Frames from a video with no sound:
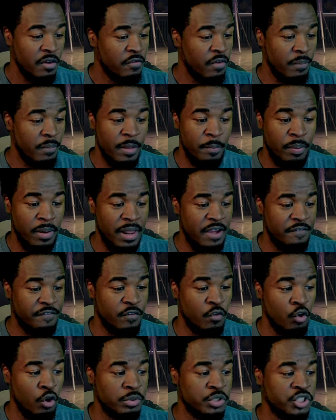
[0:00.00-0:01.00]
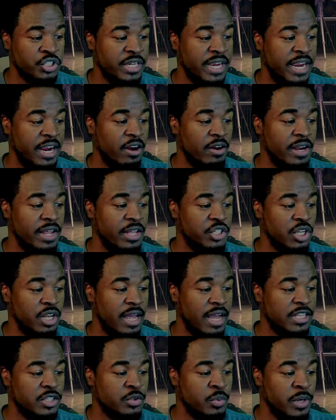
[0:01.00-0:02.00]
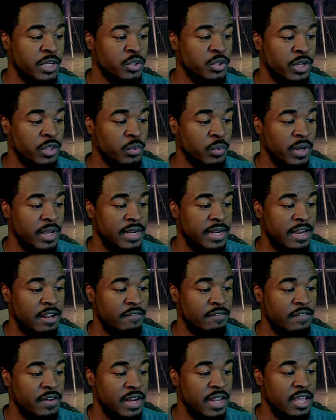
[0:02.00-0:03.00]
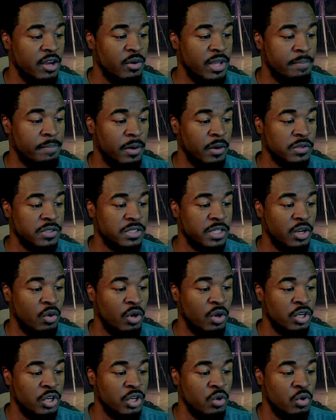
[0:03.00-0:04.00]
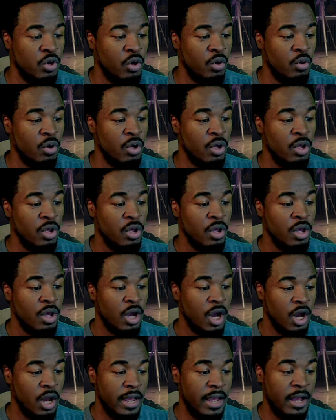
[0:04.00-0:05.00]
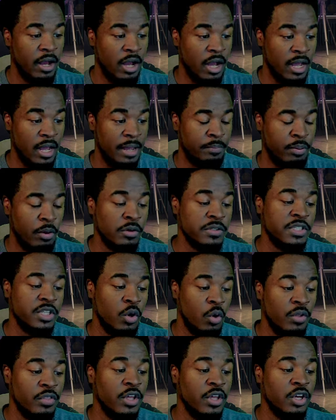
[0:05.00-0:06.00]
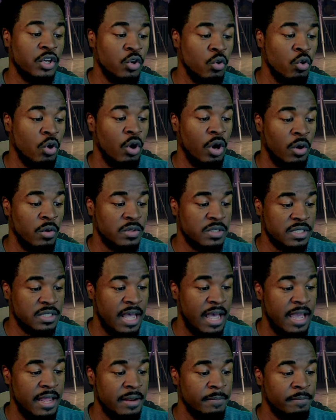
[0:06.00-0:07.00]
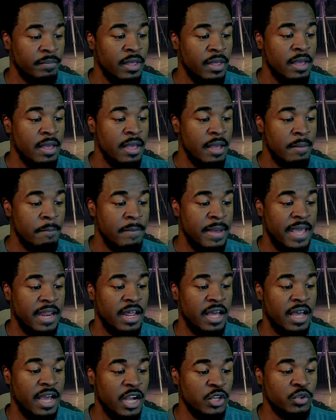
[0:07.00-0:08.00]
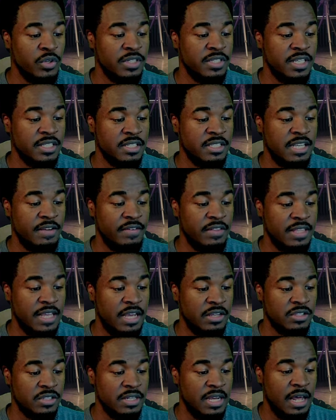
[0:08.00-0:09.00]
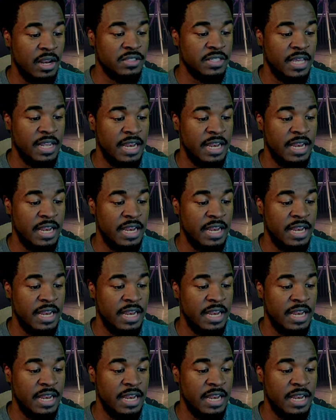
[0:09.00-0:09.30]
from the platform, shared in July 2023 that a video he posted on Google, posted on the Google-owned site, made $167,000